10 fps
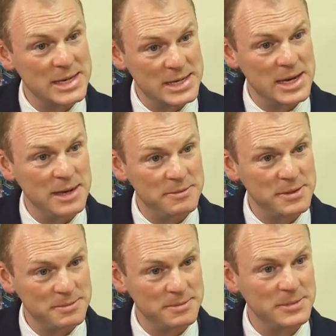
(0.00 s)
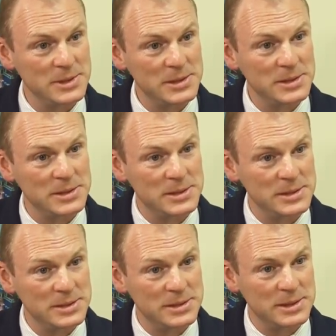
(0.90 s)
is to serve
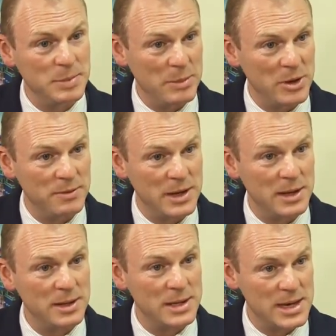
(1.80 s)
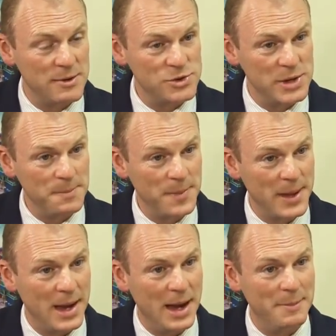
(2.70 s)
the people of the territory,
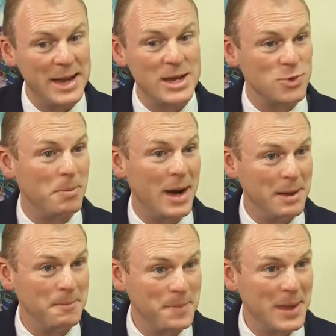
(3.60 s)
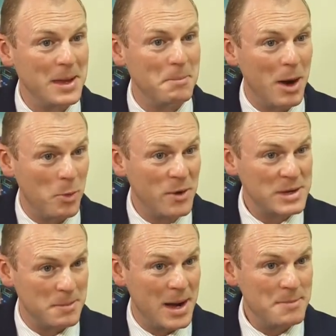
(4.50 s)
and that's what my
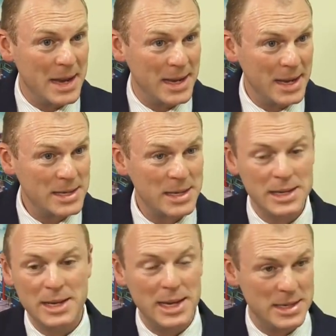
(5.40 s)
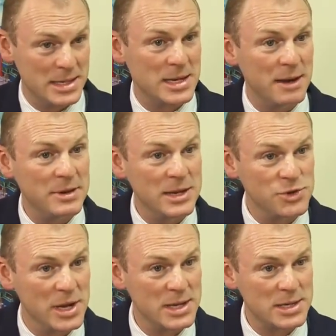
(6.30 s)
warrant, my mandate, is to serve the
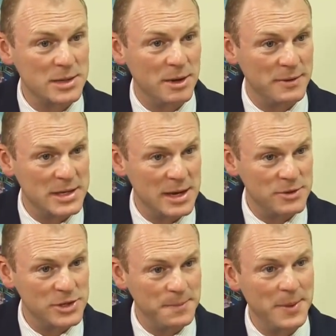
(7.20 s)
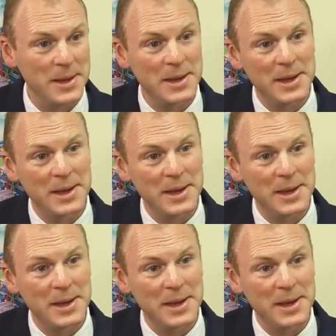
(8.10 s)
interests of the territory.